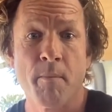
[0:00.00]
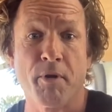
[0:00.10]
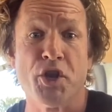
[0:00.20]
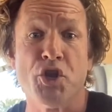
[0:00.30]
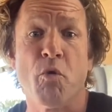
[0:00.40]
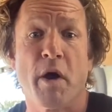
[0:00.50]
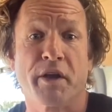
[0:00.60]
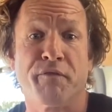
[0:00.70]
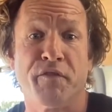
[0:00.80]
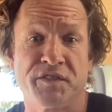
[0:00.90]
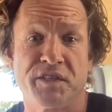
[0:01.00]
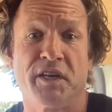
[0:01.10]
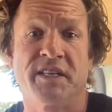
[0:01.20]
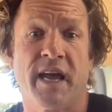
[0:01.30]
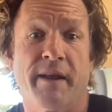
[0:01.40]
but I knew I could
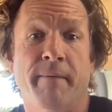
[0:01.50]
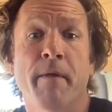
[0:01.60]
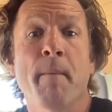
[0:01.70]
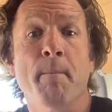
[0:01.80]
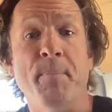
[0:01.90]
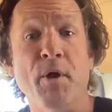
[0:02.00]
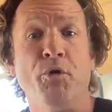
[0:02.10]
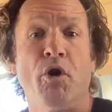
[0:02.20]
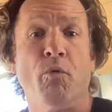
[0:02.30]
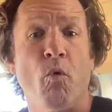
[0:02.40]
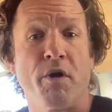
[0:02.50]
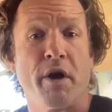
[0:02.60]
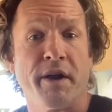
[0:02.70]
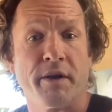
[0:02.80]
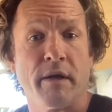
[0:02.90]
facilitate building on what
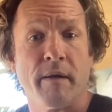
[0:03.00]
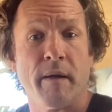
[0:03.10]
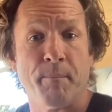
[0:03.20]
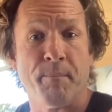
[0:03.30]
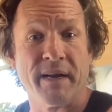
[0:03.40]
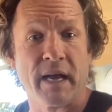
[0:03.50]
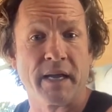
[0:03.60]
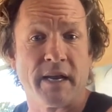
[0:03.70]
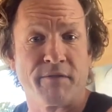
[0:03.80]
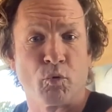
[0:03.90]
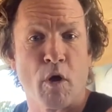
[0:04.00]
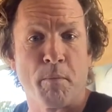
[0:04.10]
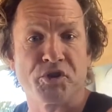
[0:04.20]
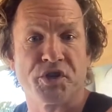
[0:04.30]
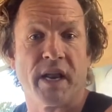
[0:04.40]
I'd been lucky enough to
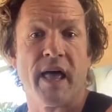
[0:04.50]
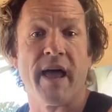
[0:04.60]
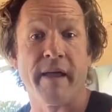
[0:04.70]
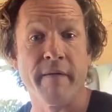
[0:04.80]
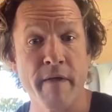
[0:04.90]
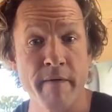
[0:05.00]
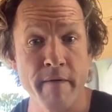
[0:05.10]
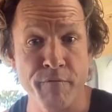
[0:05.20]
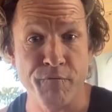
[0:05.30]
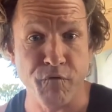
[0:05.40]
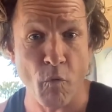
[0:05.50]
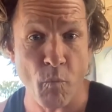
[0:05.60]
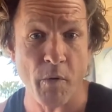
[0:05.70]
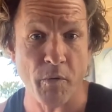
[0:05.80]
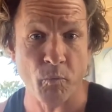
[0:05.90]
accomplish in LA, from
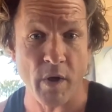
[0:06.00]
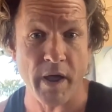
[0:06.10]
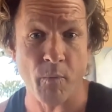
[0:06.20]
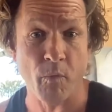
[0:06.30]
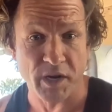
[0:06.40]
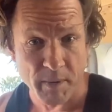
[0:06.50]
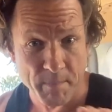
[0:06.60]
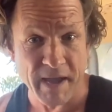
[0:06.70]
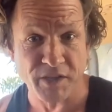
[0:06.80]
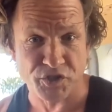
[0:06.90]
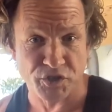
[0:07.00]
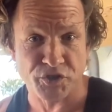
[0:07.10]
where we were going to be based in